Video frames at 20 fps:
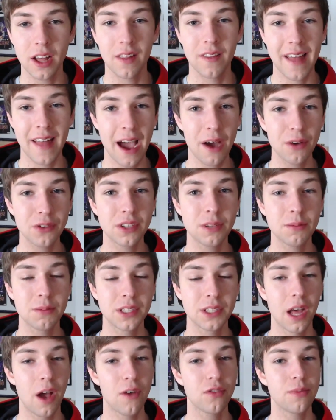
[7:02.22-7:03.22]
allows
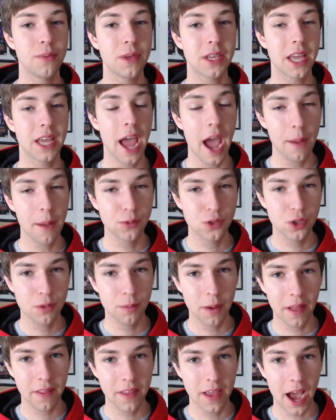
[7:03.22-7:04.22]
himself to be captured
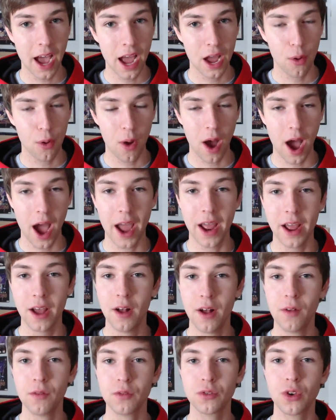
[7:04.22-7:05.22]
by the IOI,
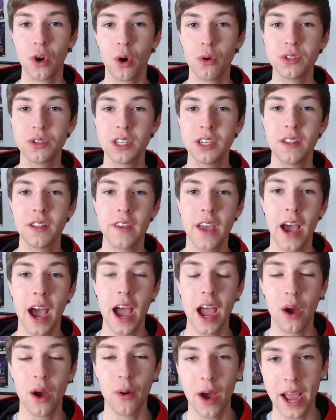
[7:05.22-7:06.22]
goes into the
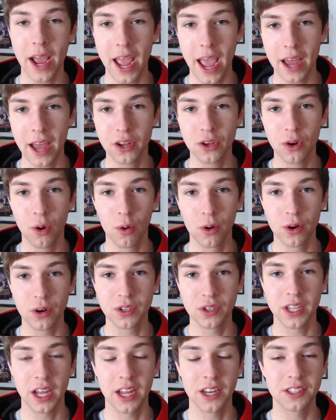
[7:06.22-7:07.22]
IOI
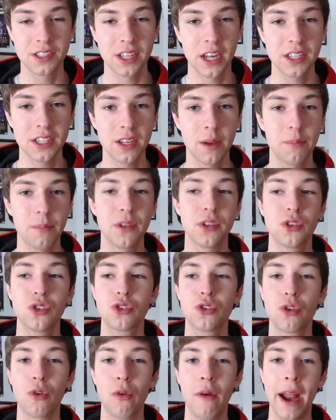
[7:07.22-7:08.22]
headquarters, and sets up this
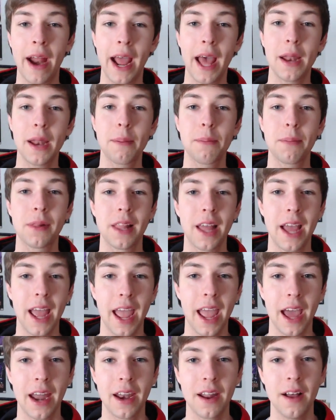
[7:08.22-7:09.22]
grand
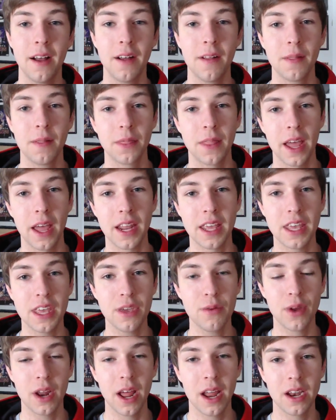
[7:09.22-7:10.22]
plan that he
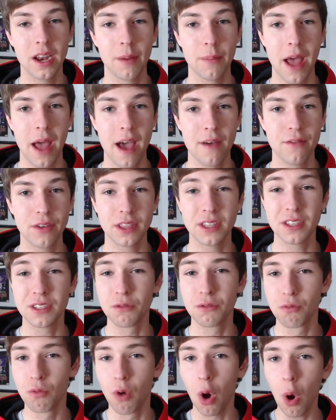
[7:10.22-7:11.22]
would end up having this
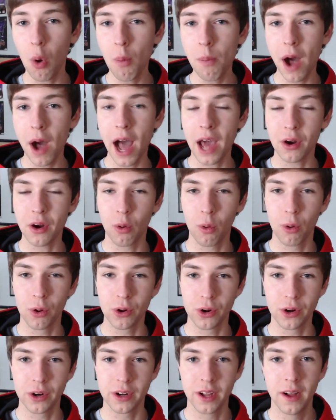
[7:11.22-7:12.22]
robot
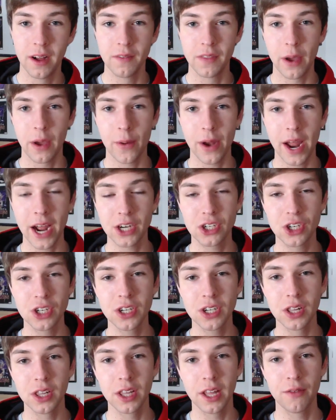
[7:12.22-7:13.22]
ordered that would actually
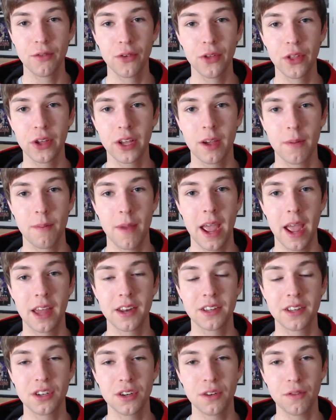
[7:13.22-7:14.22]
deliver the
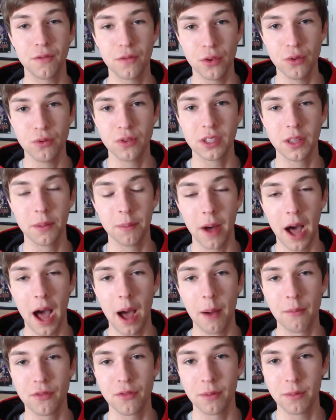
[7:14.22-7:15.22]
commands to defuse the
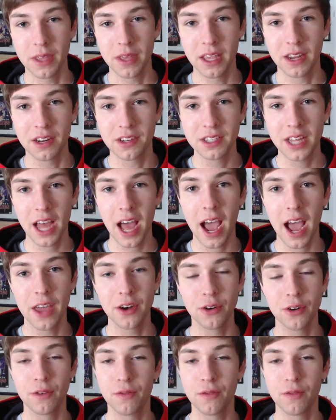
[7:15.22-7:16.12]
bomb from the inside, or